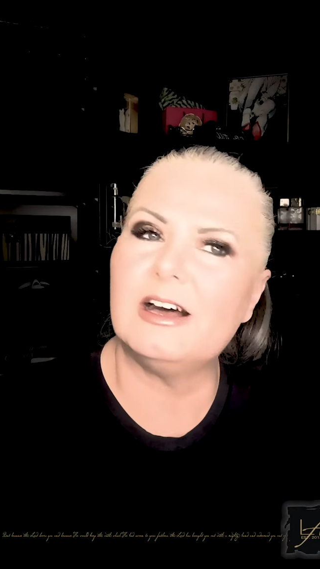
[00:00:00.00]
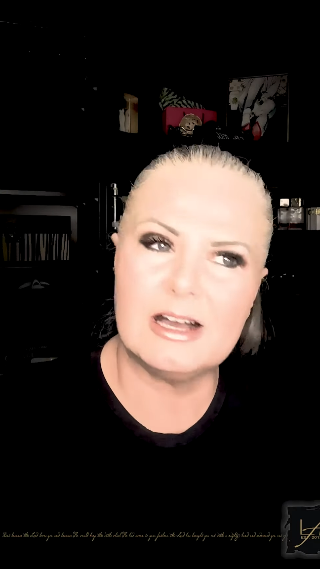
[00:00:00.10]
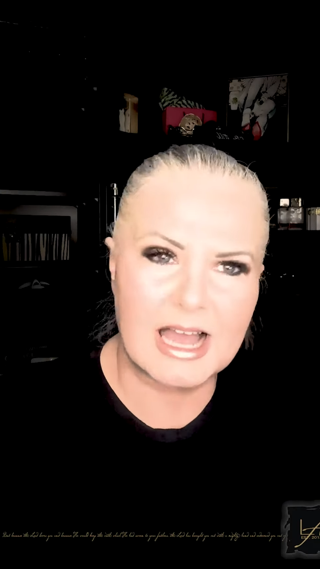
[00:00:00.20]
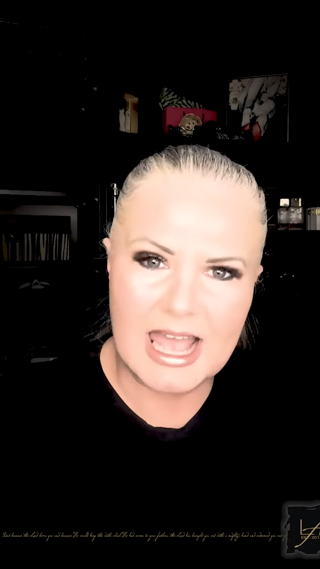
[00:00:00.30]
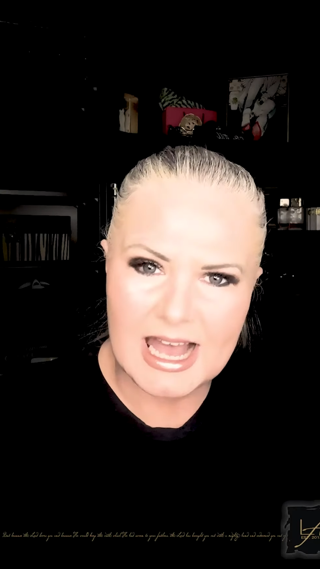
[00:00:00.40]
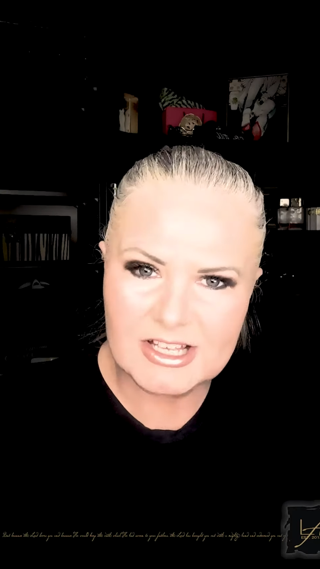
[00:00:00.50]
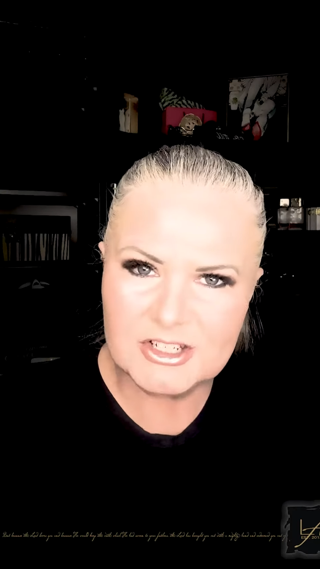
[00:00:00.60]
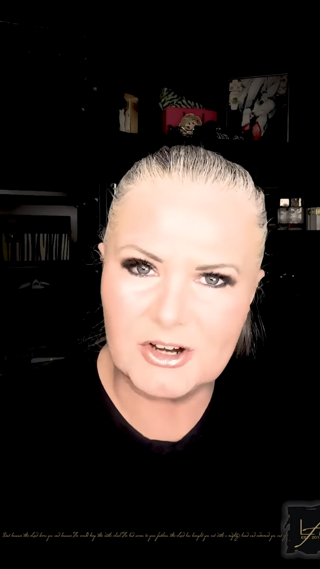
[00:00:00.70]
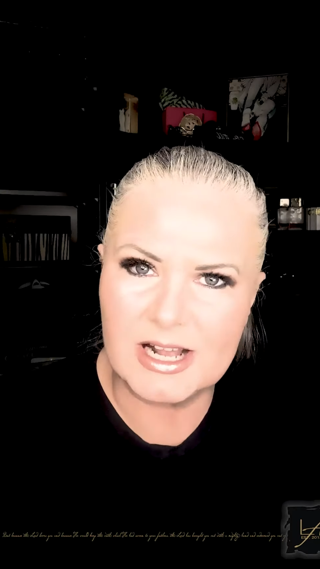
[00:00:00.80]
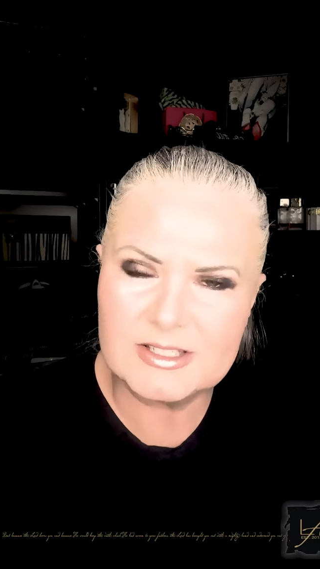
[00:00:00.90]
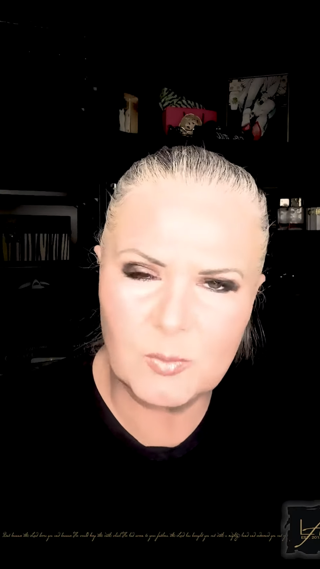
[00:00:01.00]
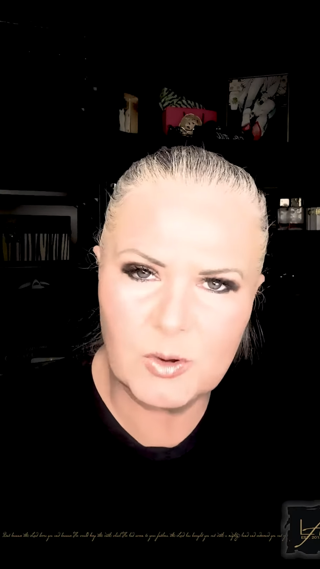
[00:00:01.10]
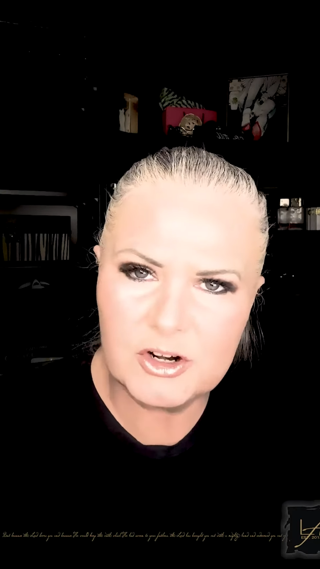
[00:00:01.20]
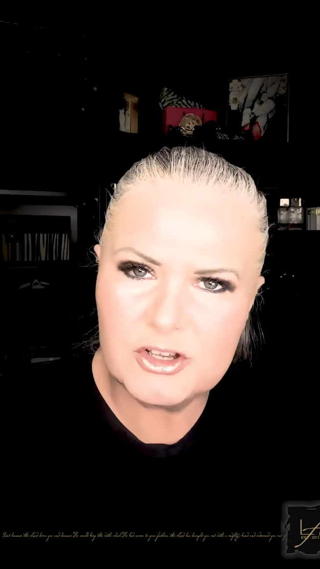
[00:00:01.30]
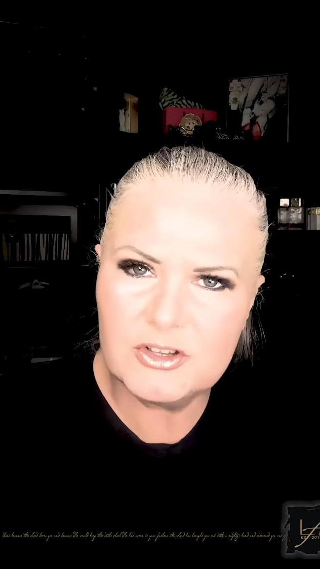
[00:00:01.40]
I asked her, I said,
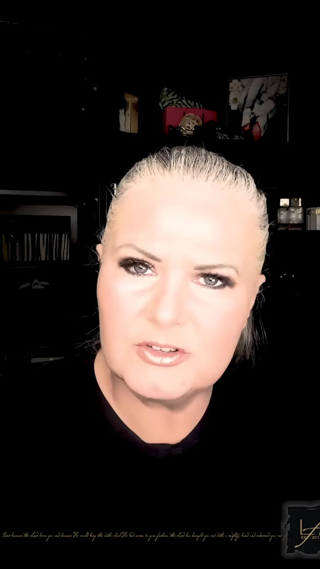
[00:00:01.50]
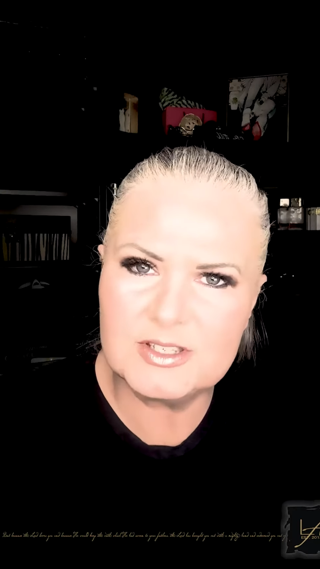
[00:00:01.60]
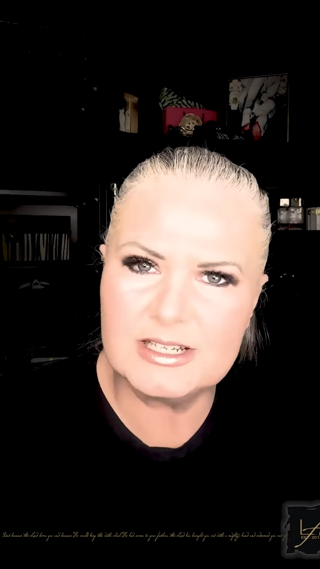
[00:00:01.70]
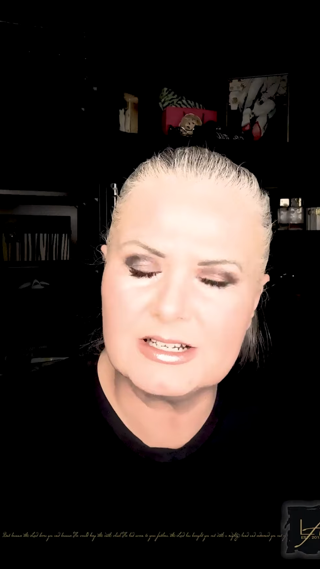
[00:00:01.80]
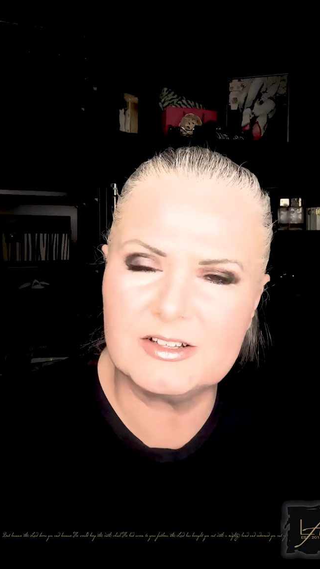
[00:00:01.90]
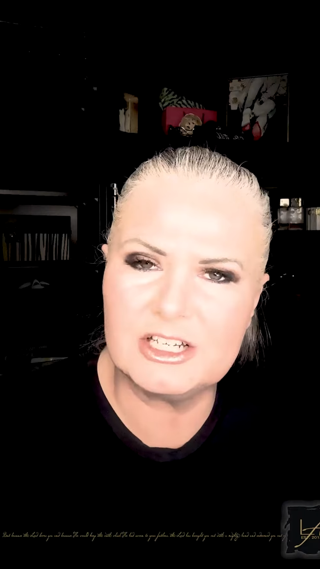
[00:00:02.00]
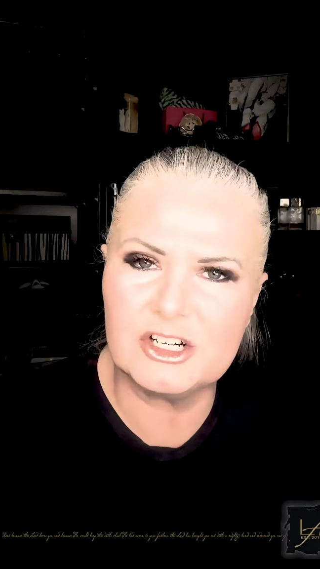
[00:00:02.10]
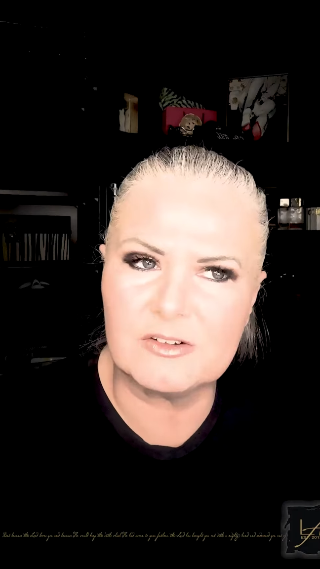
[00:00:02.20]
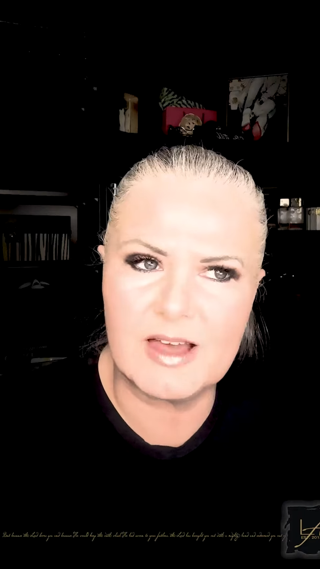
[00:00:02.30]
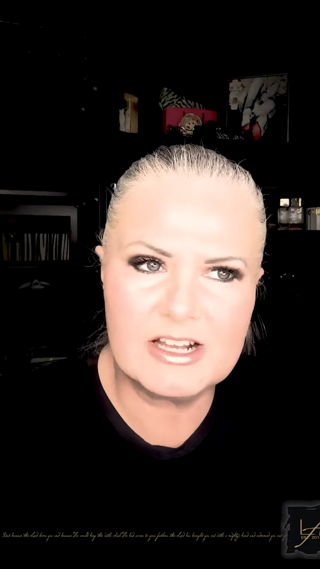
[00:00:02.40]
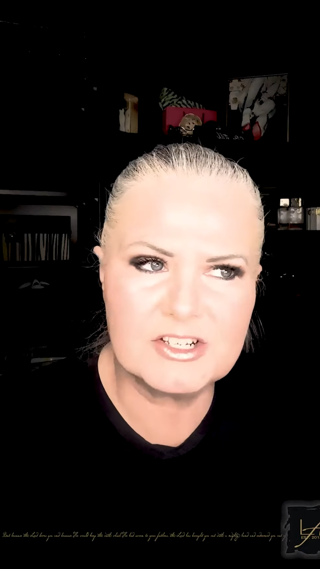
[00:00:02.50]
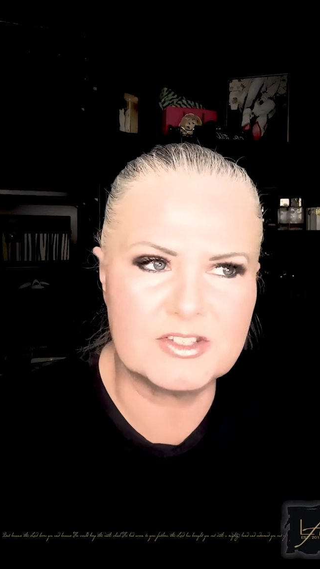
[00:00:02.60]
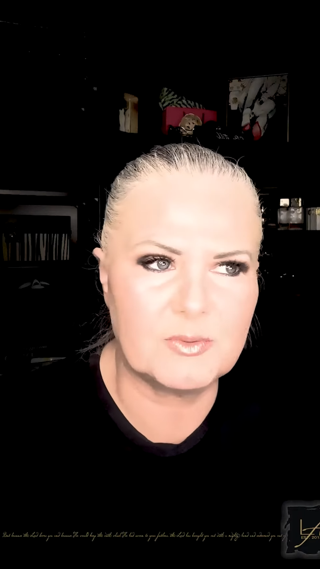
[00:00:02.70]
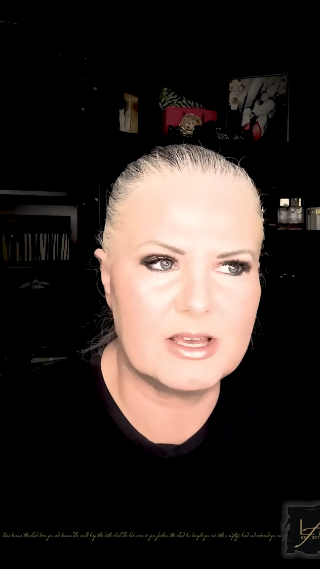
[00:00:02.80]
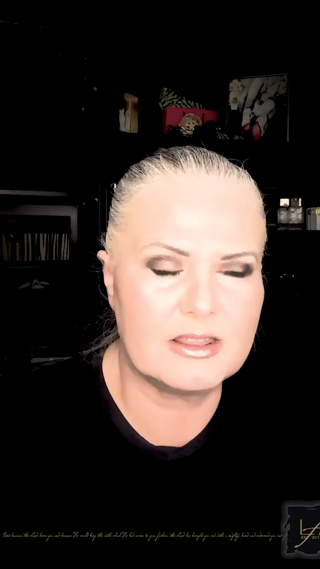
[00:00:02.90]
what are you using to clean your
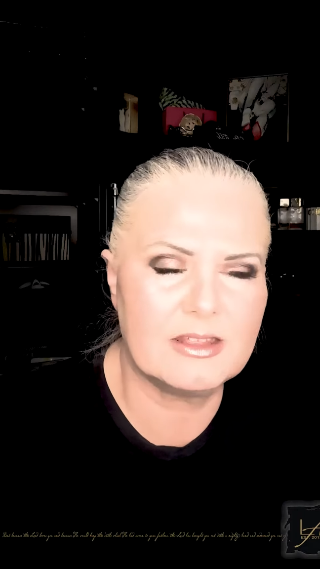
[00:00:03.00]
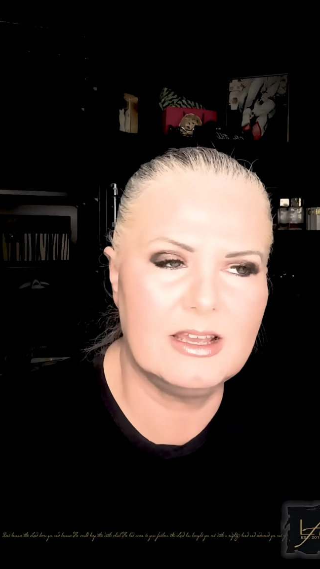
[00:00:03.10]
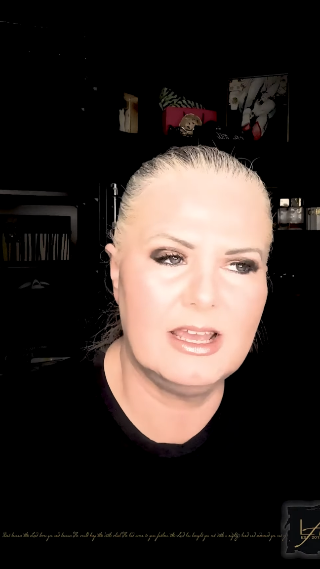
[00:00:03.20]
lashes with?